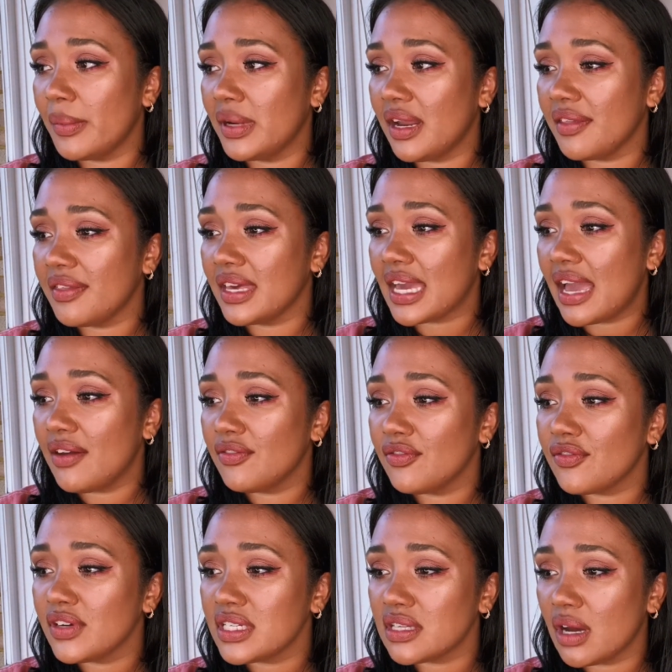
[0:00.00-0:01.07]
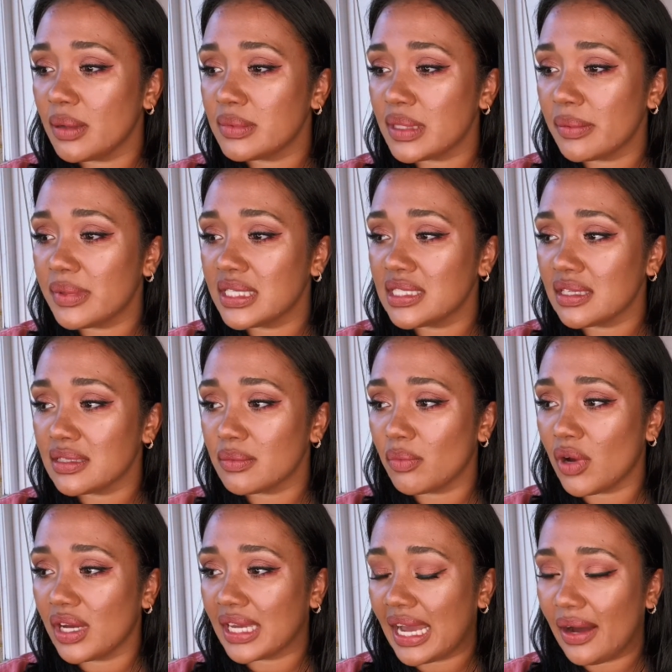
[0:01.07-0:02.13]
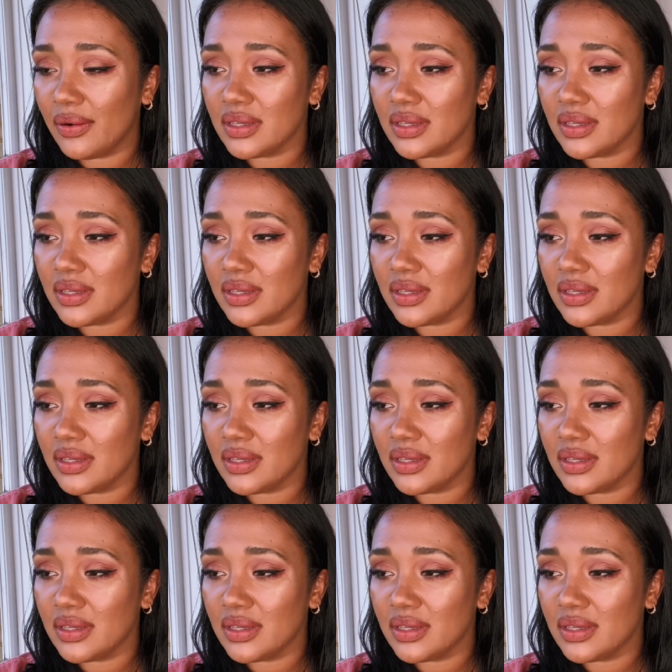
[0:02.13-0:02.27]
And I think every time something doesn't work out,